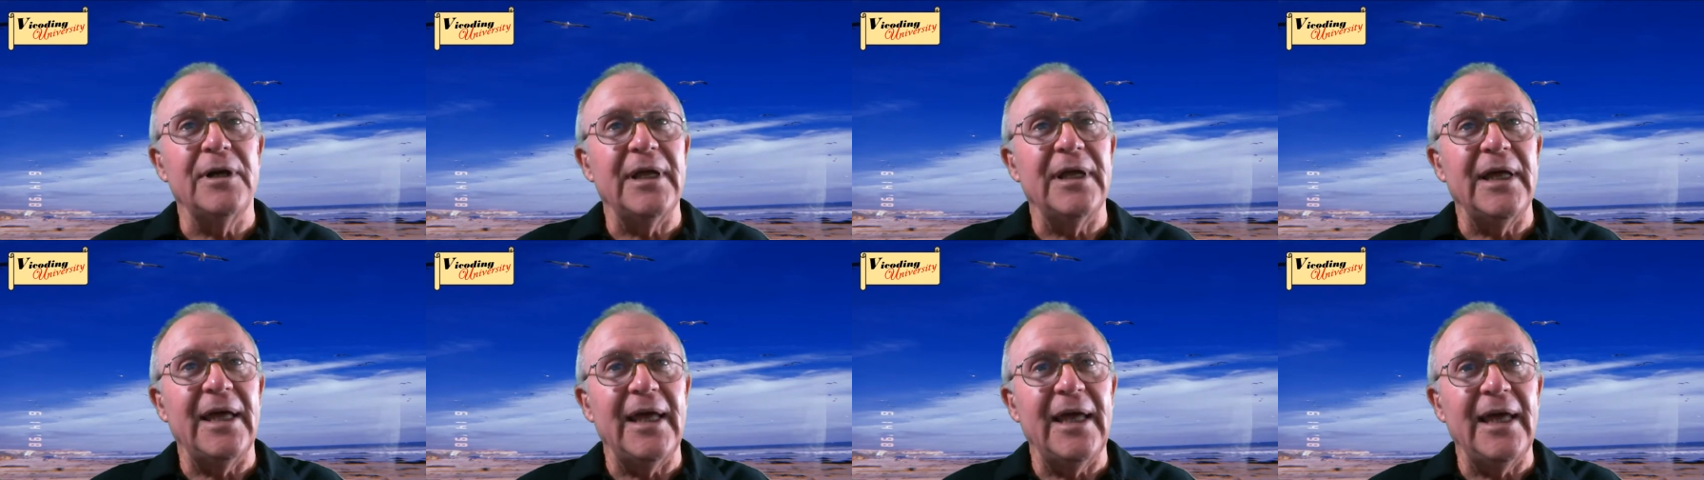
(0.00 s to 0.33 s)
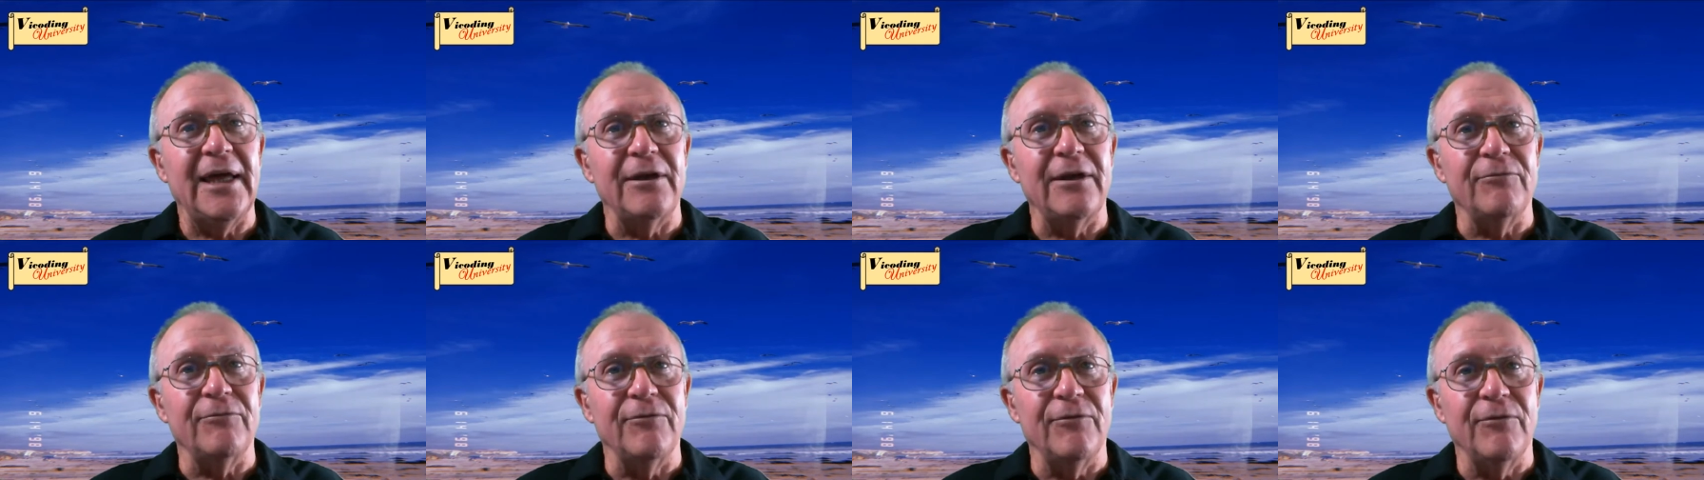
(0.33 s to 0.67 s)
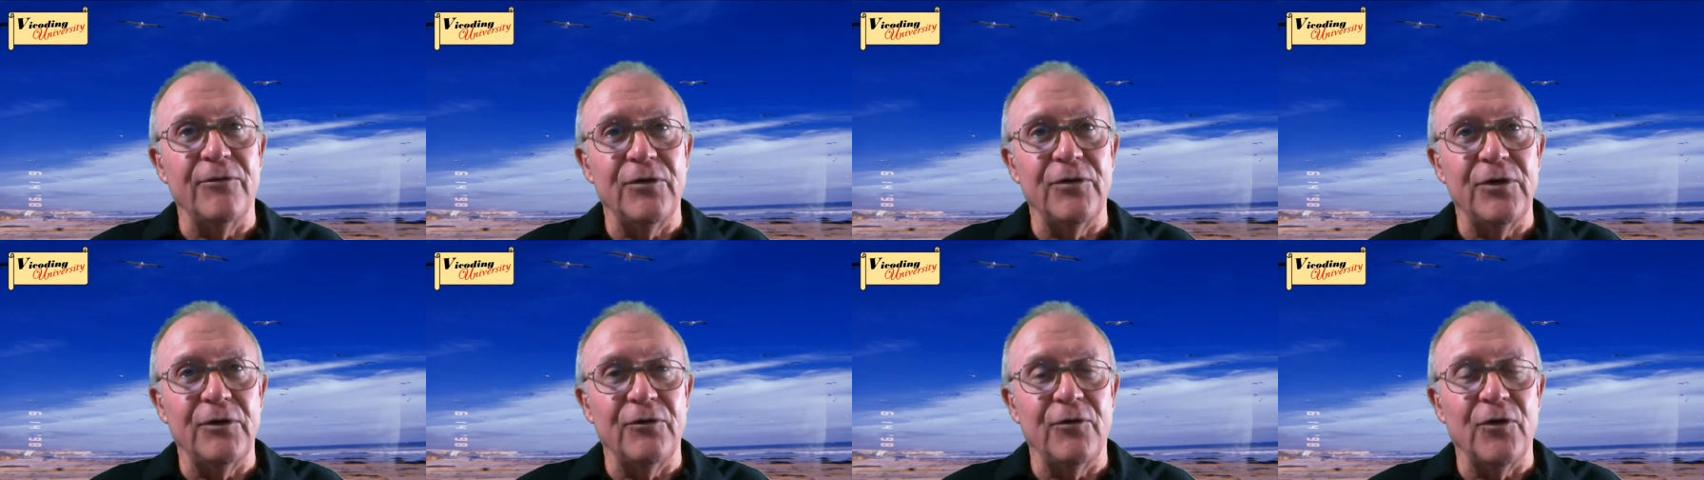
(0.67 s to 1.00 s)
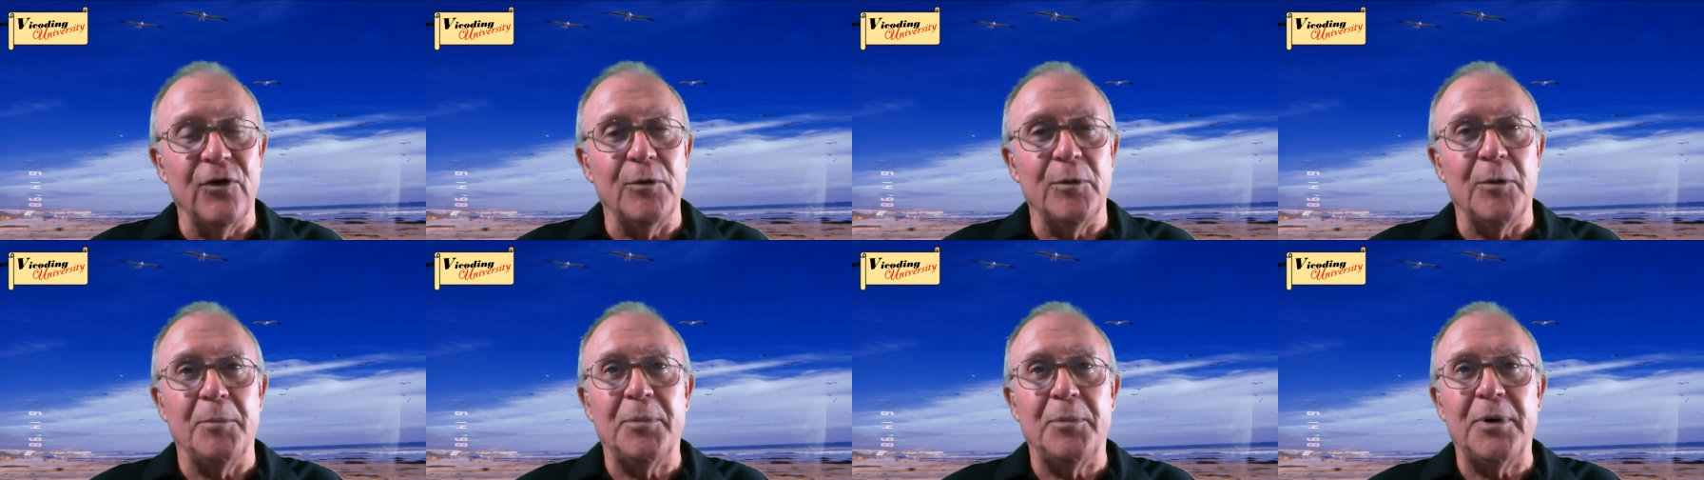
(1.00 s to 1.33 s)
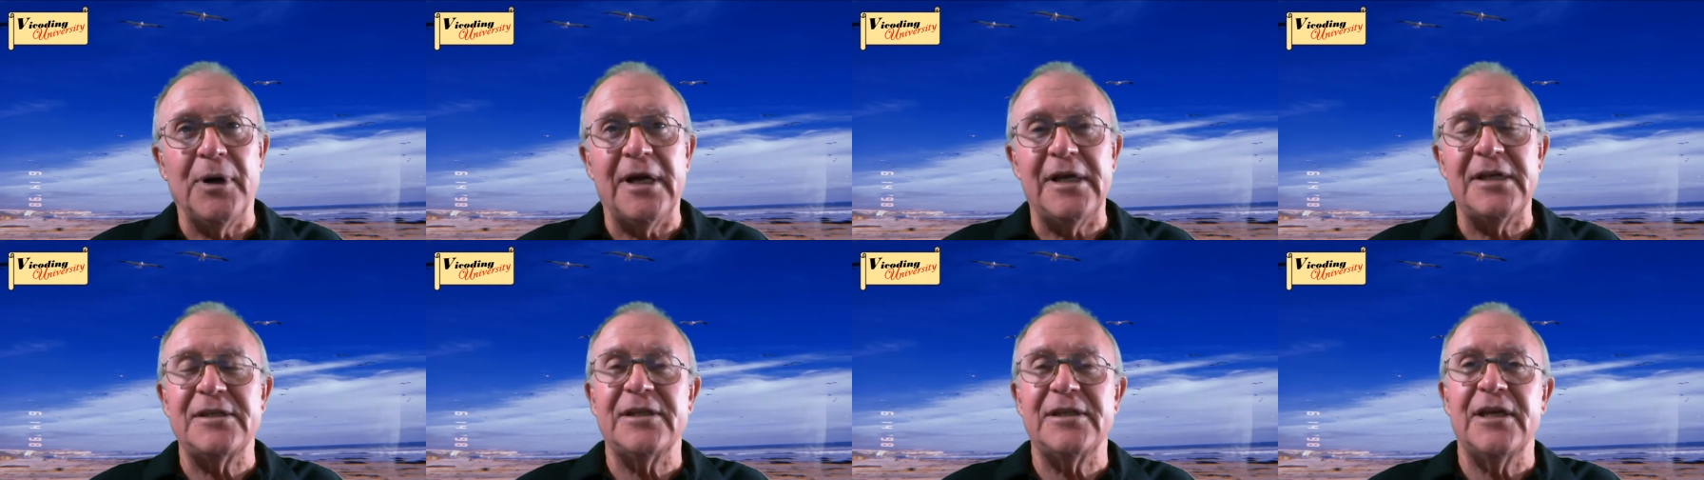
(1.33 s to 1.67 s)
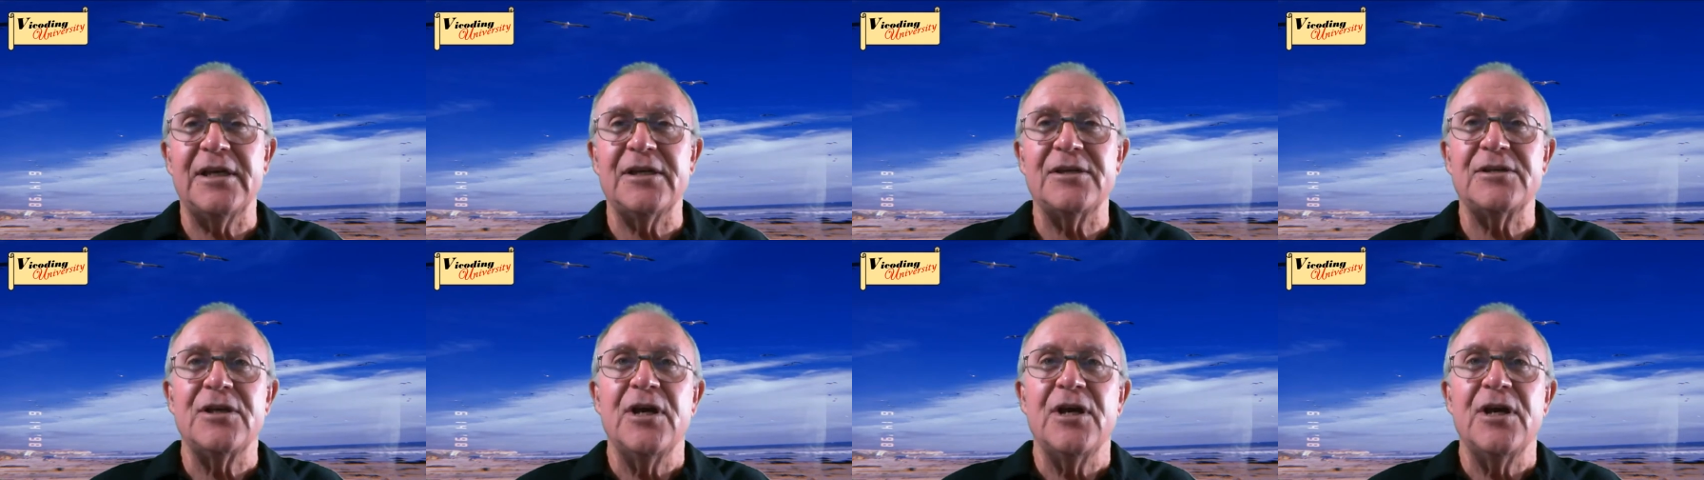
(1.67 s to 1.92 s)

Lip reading: and the verbal process.